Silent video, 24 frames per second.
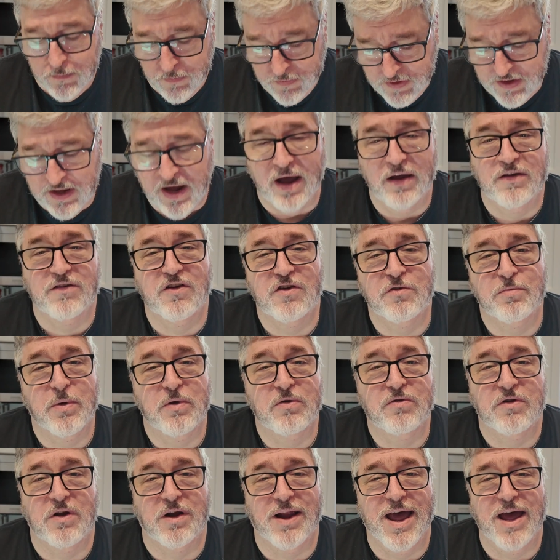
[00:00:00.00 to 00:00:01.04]
the ice is
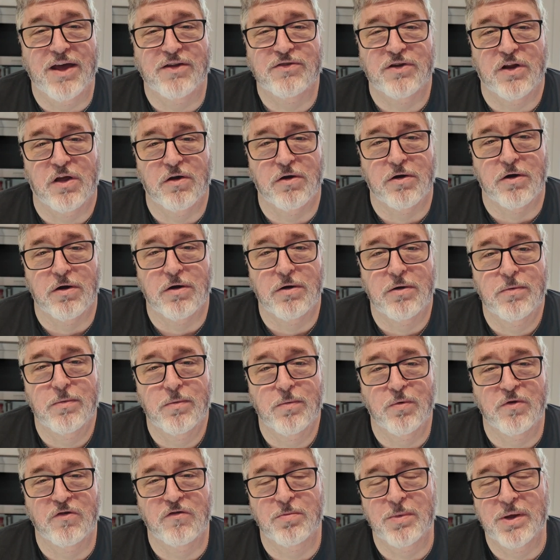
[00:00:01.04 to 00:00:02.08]
supposed to last longer,
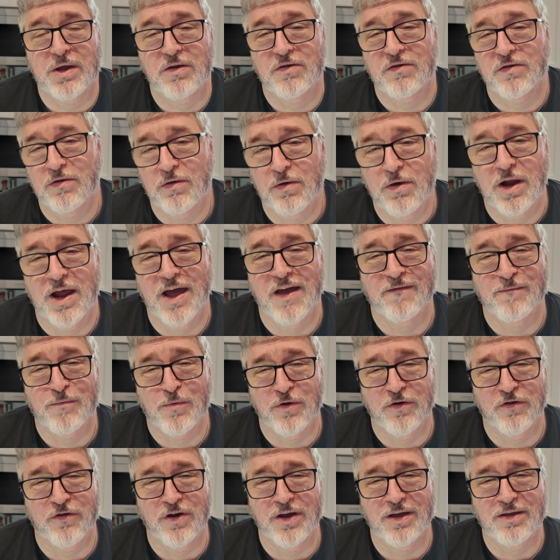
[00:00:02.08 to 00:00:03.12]
which means you can have more
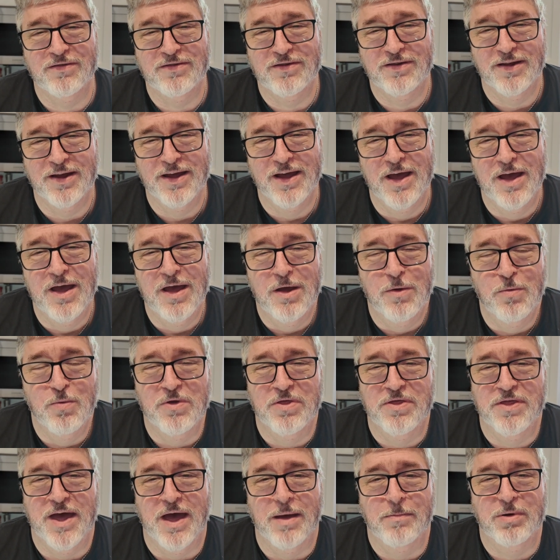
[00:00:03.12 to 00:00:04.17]
drinks
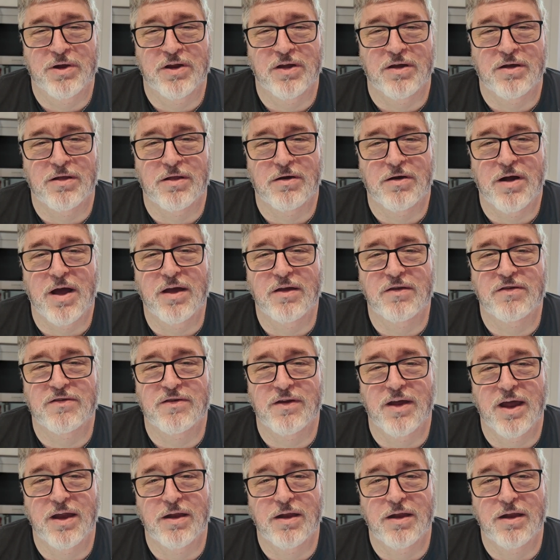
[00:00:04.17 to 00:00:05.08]
with that particular ice.